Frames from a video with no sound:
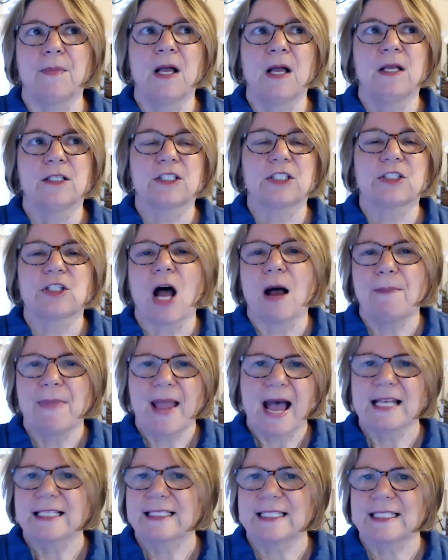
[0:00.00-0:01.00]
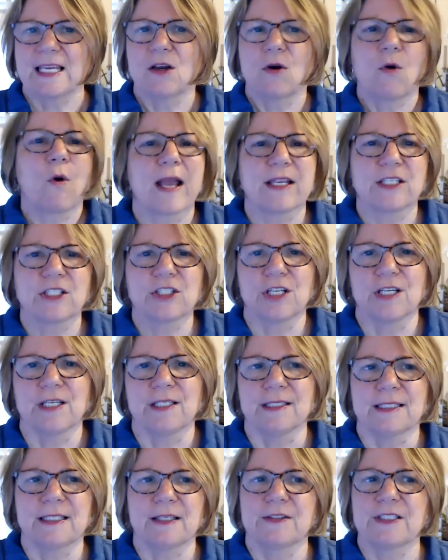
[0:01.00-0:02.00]
Stop asking
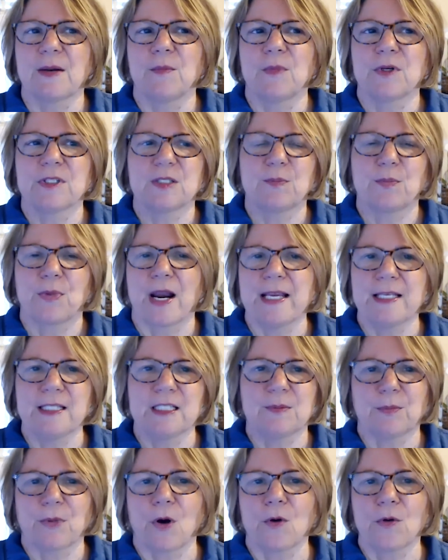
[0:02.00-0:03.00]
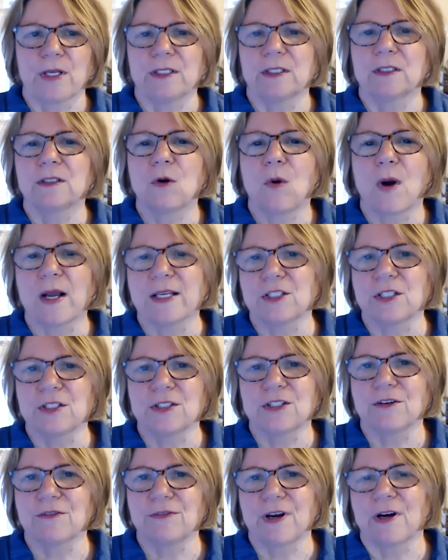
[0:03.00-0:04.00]
questions. If someone's brain's broken,
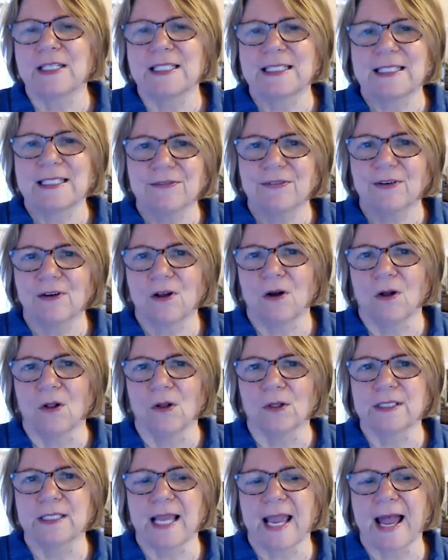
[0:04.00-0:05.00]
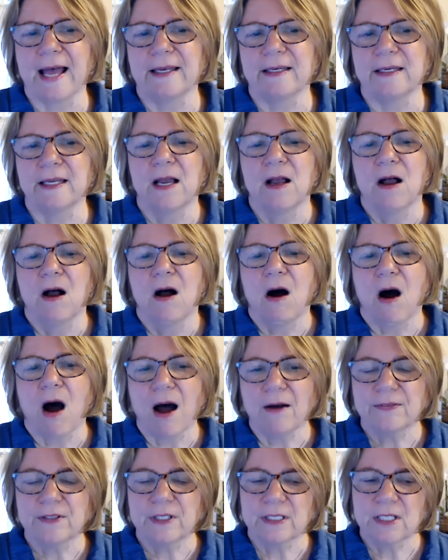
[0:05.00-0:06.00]
questions are very difficult. And
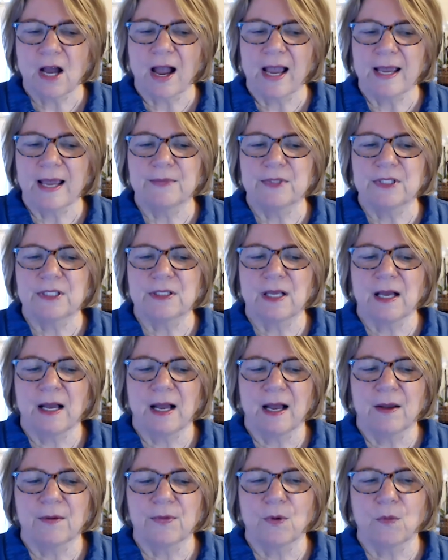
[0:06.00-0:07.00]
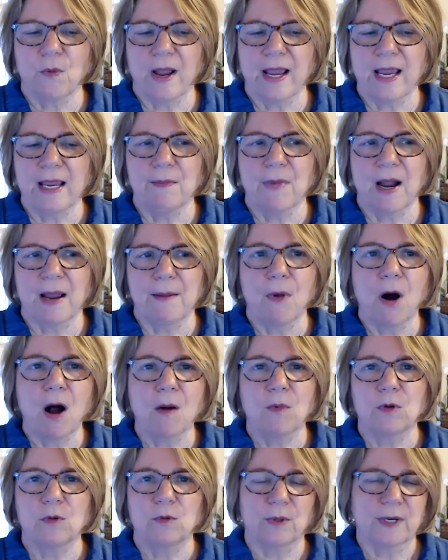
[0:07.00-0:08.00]
oftentimes, the way my
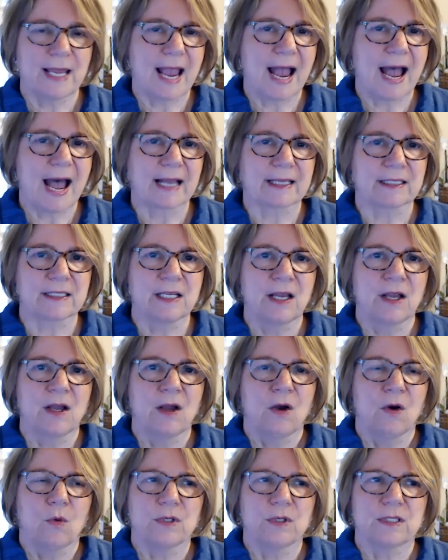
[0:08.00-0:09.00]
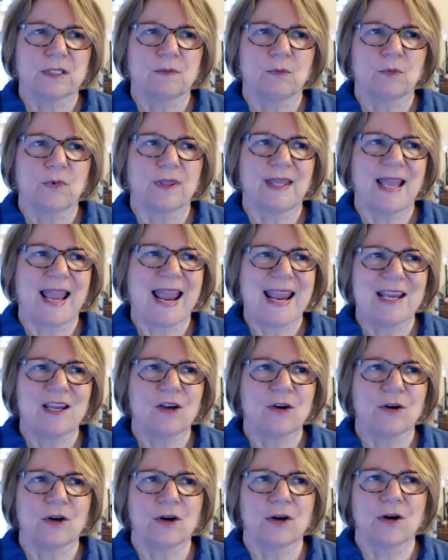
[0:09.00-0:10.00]
mom would react was with
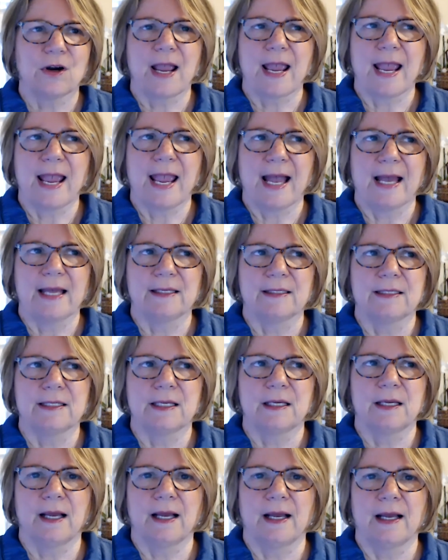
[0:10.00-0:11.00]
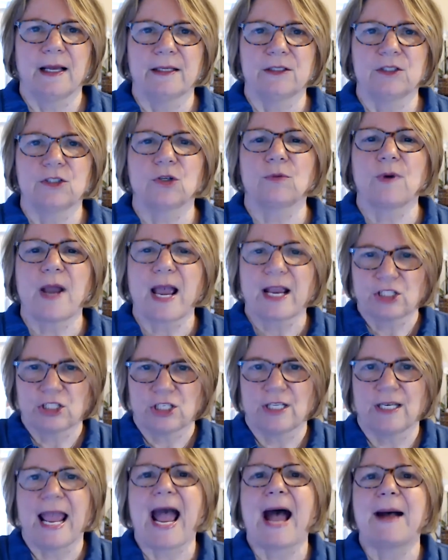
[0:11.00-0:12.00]
anger and
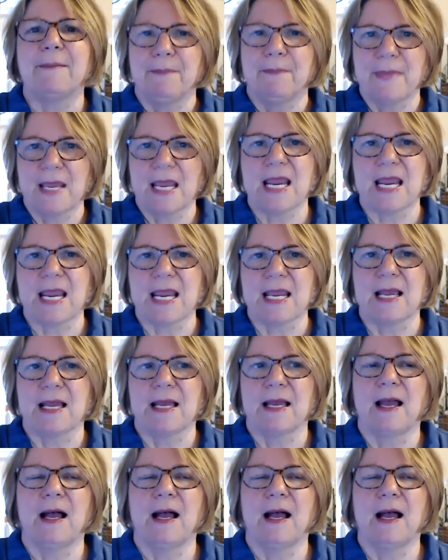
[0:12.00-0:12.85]
direction at me.